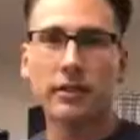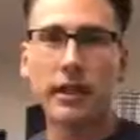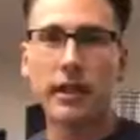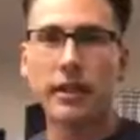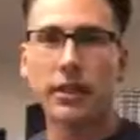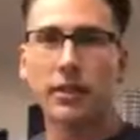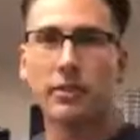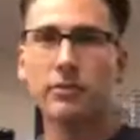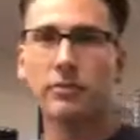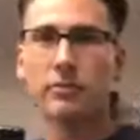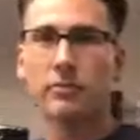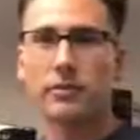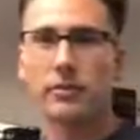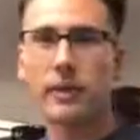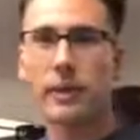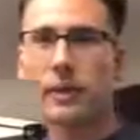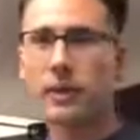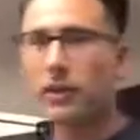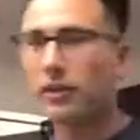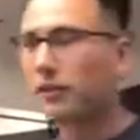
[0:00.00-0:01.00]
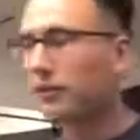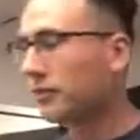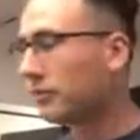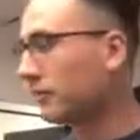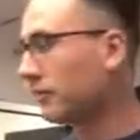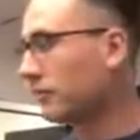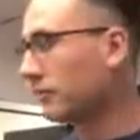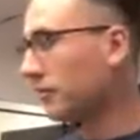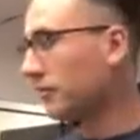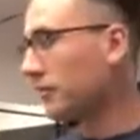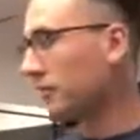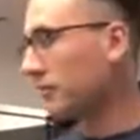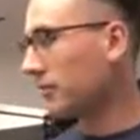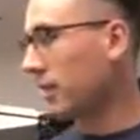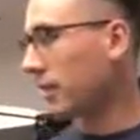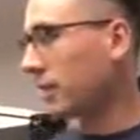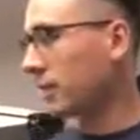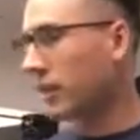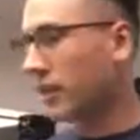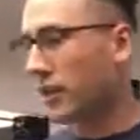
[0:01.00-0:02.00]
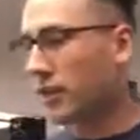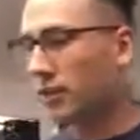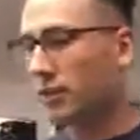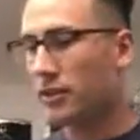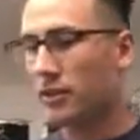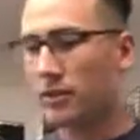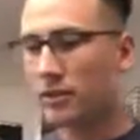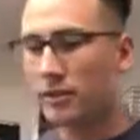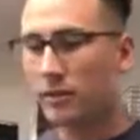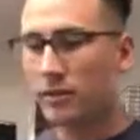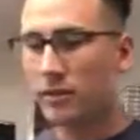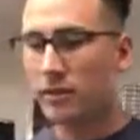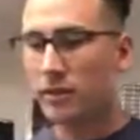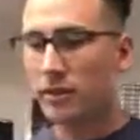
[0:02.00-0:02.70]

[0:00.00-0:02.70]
get up, get on, make changes.